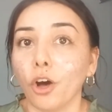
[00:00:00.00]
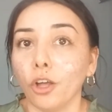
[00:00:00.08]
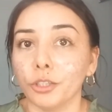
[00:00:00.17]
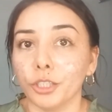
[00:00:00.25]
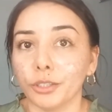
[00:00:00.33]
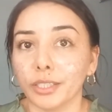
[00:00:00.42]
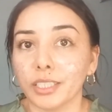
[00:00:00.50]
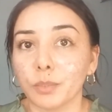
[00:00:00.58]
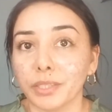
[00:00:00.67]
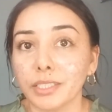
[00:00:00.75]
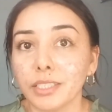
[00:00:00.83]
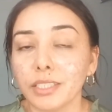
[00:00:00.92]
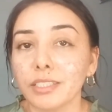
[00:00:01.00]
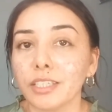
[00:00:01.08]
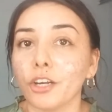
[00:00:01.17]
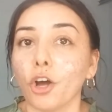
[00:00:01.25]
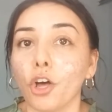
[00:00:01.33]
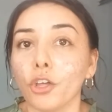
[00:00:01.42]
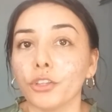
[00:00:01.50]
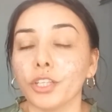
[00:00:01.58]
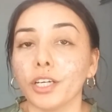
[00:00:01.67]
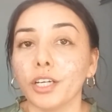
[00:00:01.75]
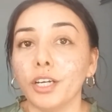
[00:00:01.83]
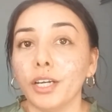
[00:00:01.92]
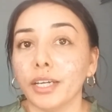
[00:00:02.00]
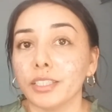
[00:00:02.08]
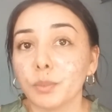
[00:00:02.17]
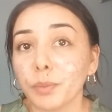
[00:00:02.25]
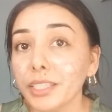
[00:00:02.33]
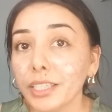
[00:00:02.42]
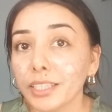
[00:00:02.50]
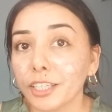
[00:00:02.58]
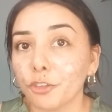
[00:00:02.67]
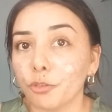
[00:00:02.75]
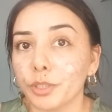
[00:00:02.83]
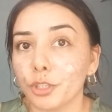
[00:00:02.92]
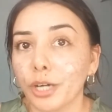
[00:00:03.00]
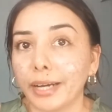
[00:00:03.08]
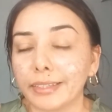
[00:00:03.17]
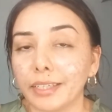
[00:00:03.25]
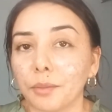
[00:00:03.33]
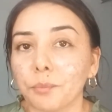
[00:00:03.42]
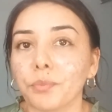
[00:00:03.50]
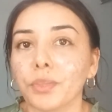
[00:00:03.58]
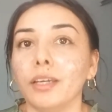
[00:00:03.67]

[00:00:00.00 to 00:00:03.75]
all your expenses and all the spending that you've been tracking.